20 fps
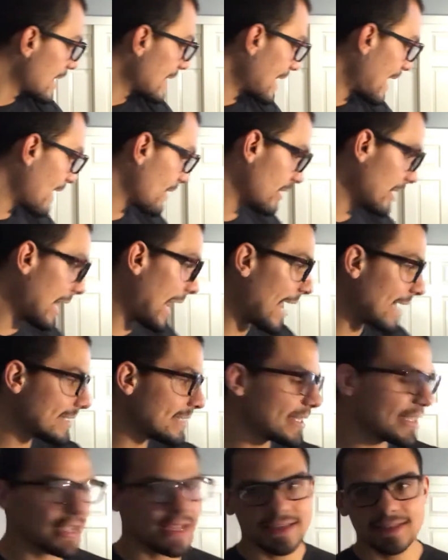Now the last
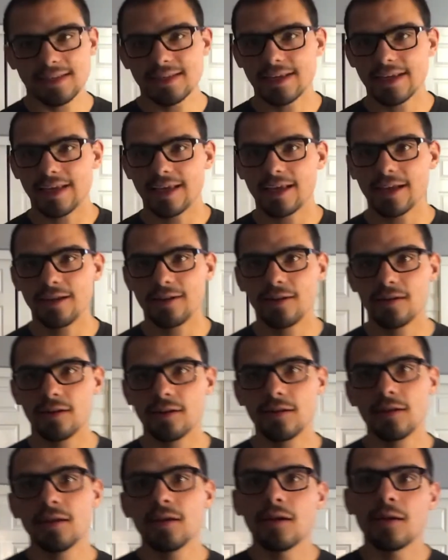thing isn't
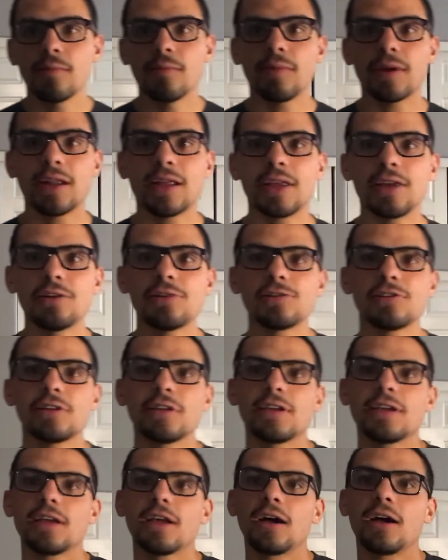here, but I
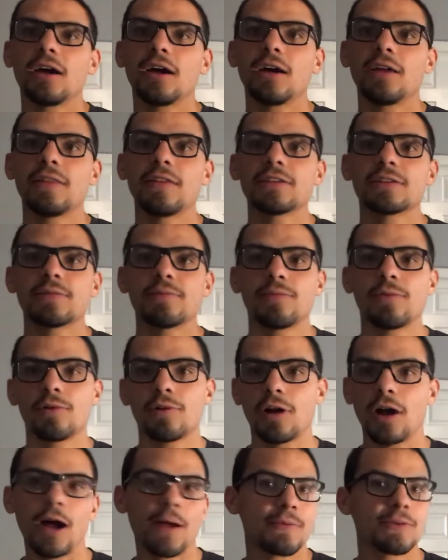usually these are
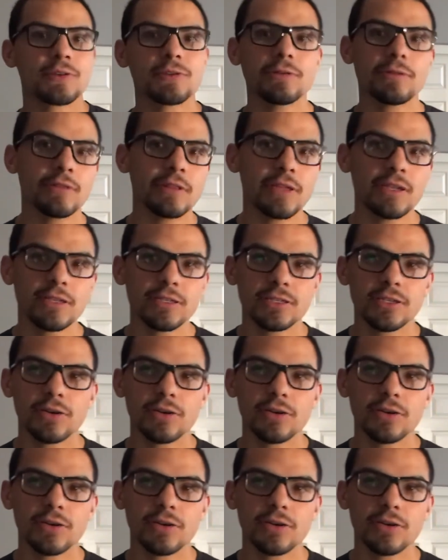more optional things.